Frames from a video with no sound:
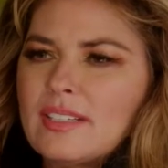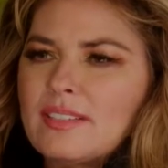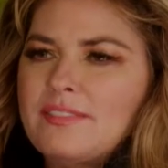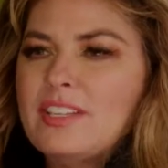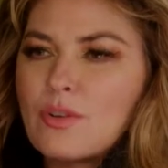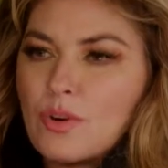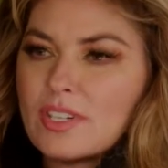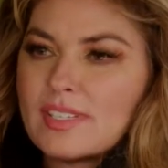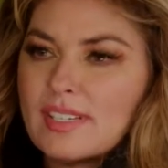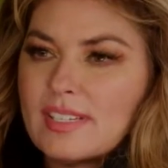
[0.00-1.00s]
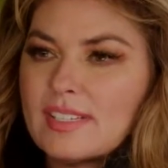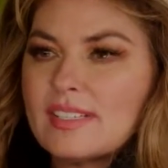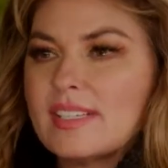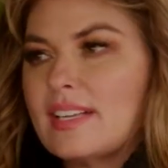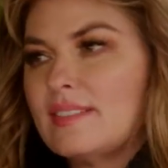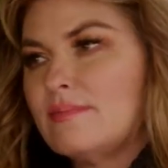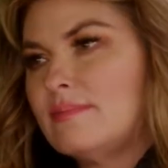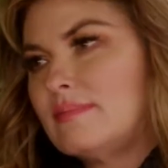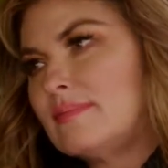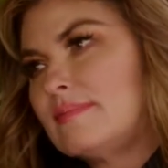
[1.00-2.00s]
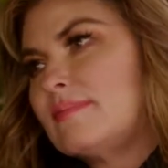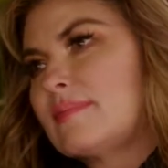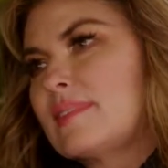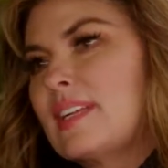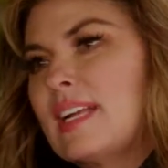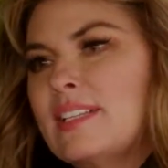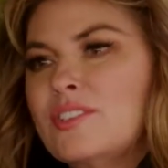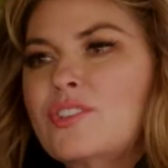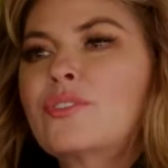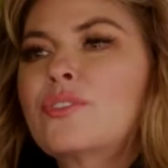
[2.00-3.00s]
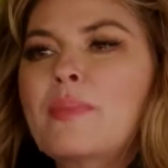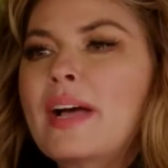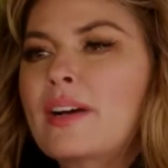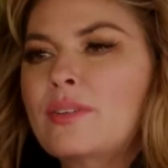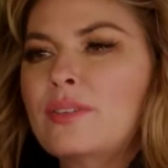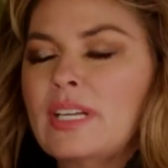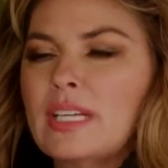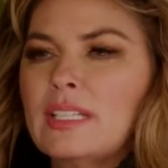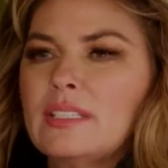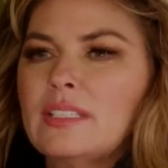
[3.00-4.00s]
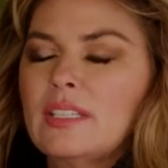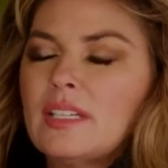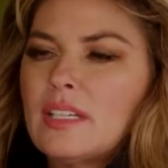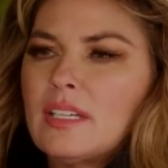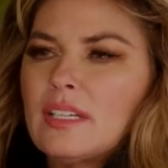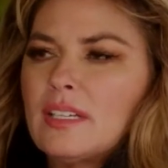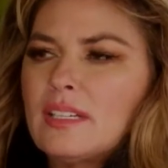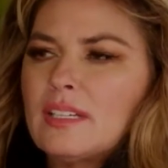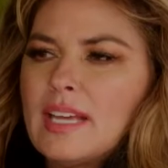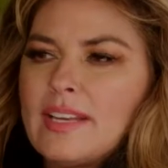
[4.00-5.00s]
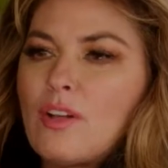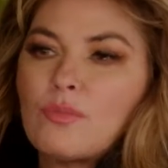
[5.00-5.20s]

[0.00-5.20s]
feed the horses and and turn them out and and I'll